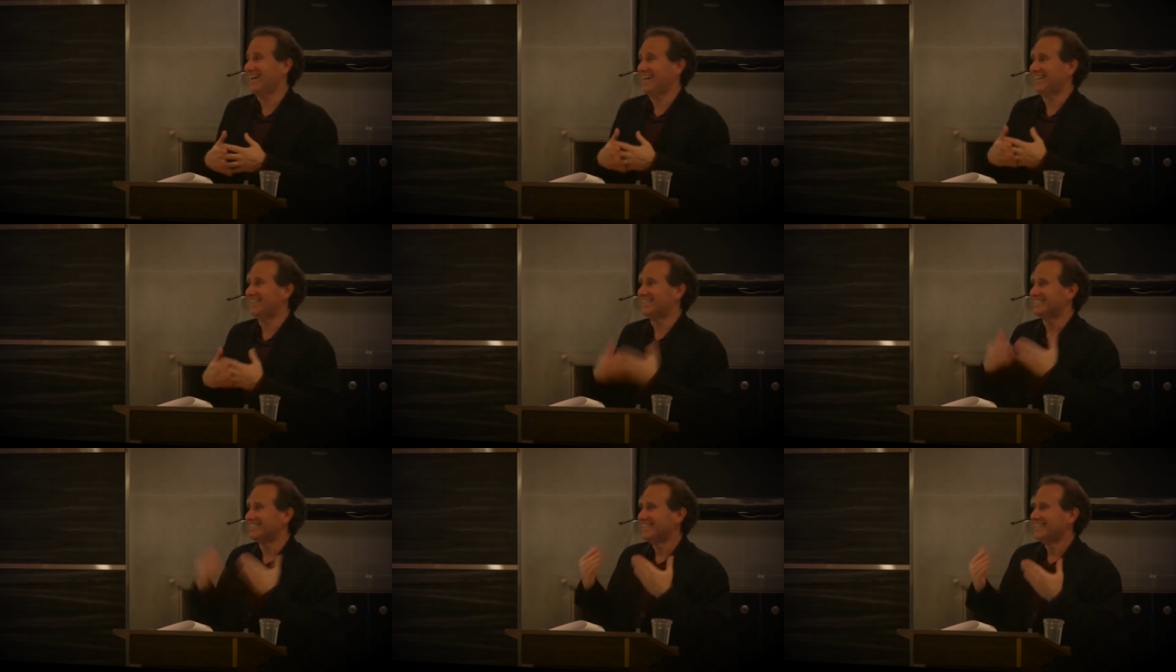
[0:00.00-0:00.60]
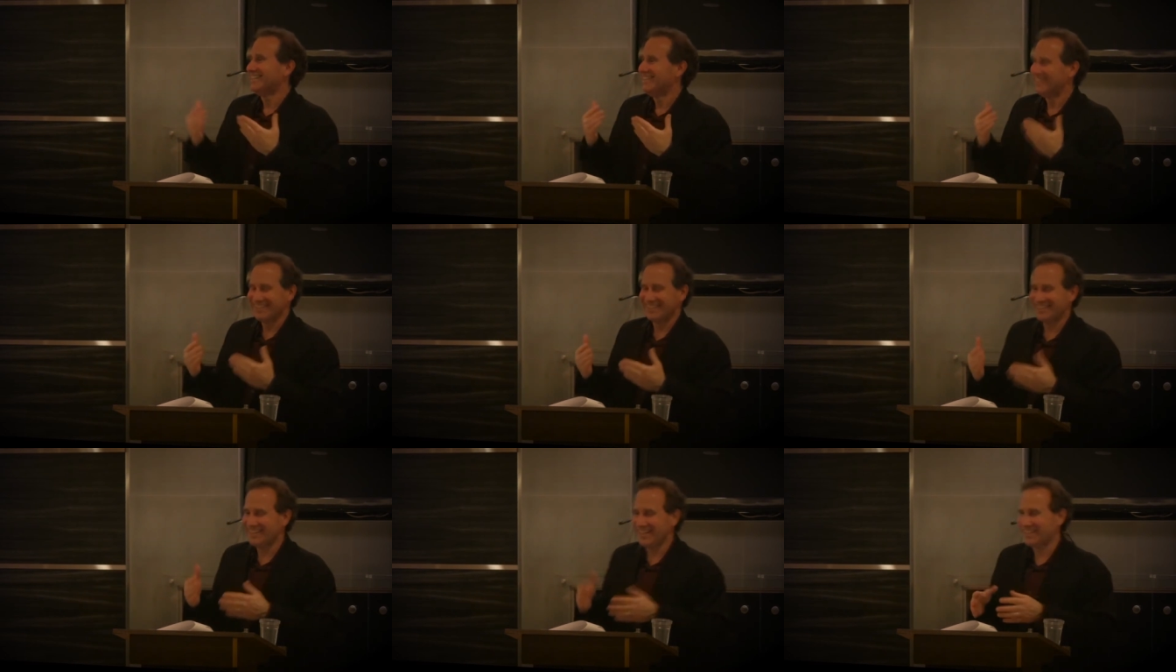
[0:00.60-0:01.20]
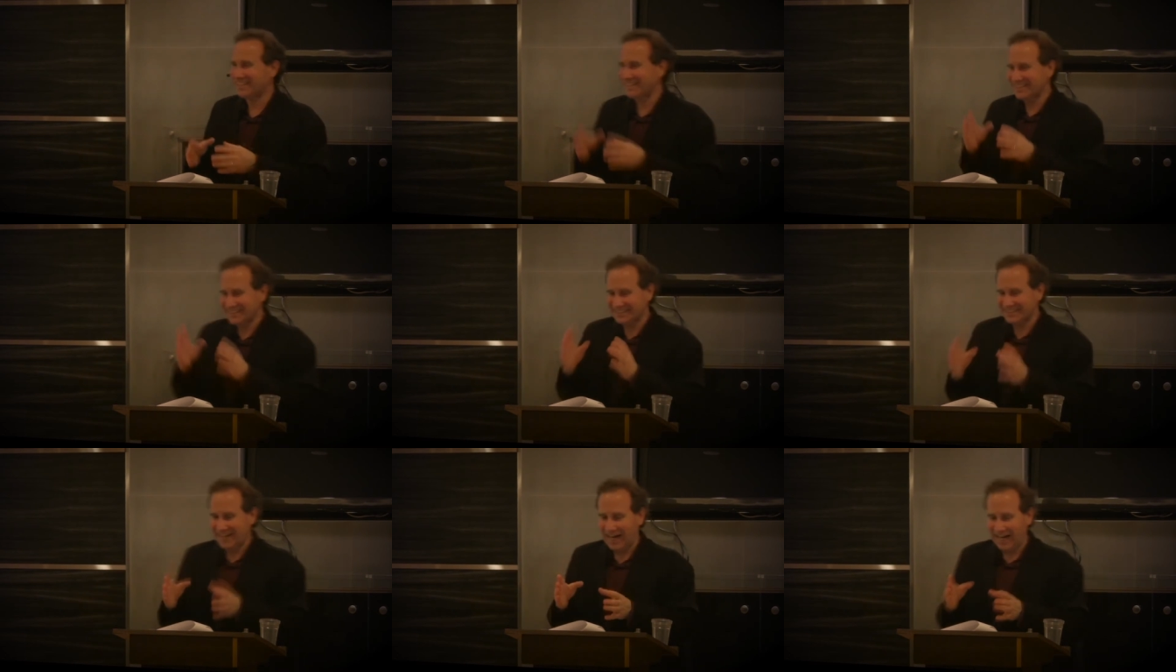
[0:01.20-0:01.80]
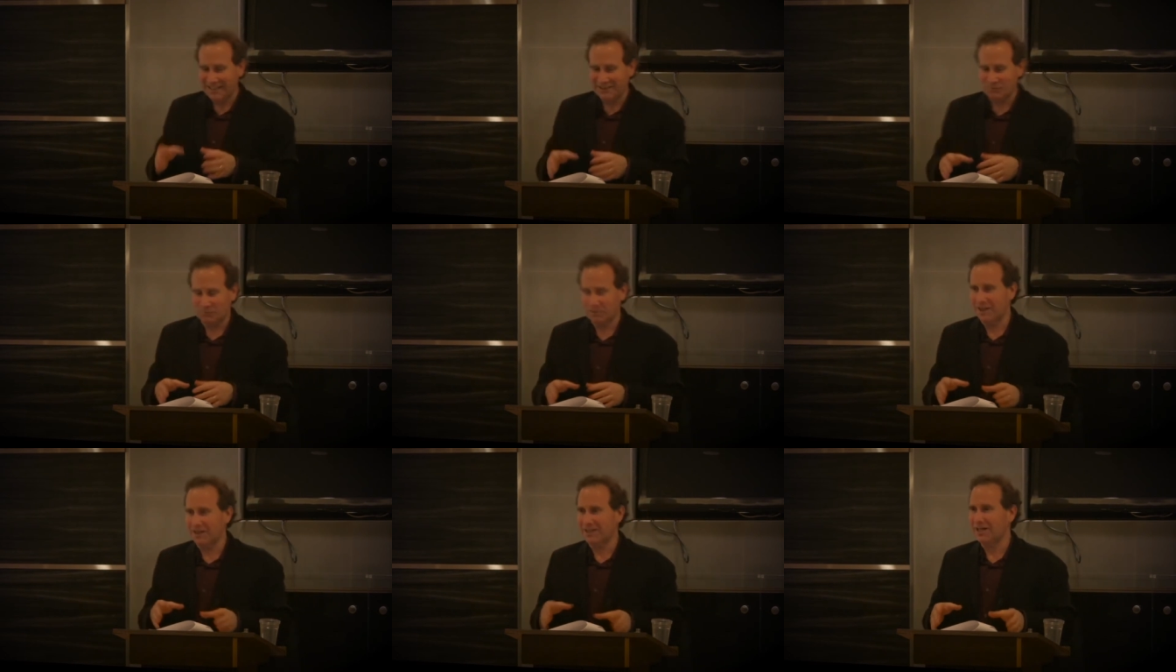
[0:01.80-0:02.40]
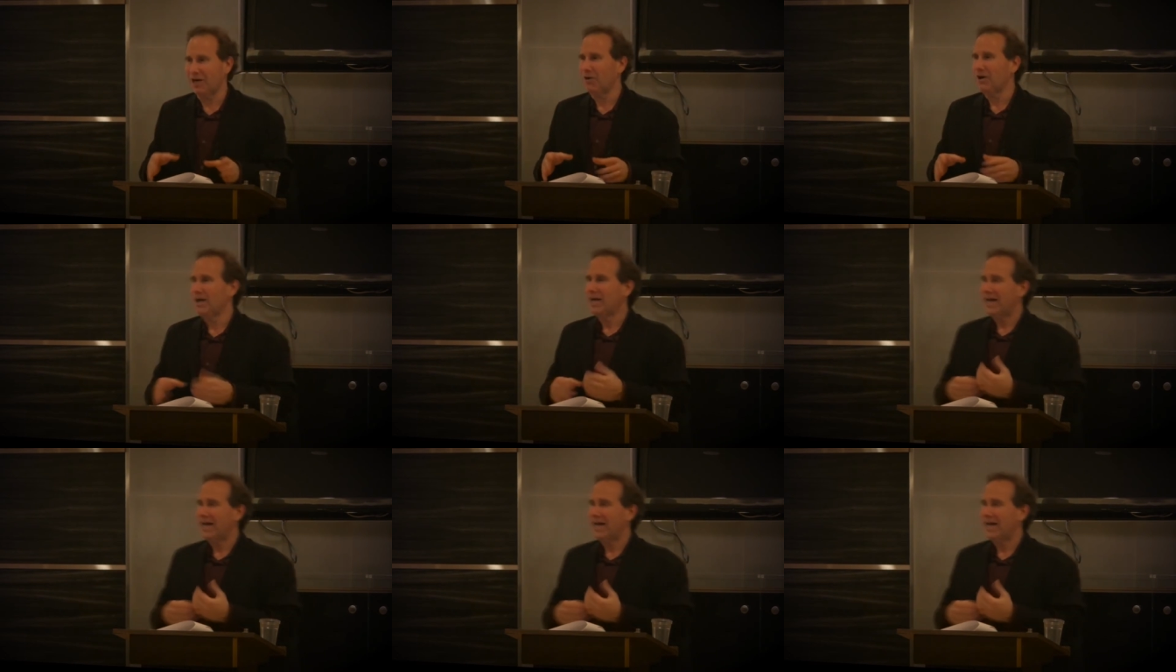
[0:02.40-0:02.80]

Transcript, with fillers: And, like, it's not, you know,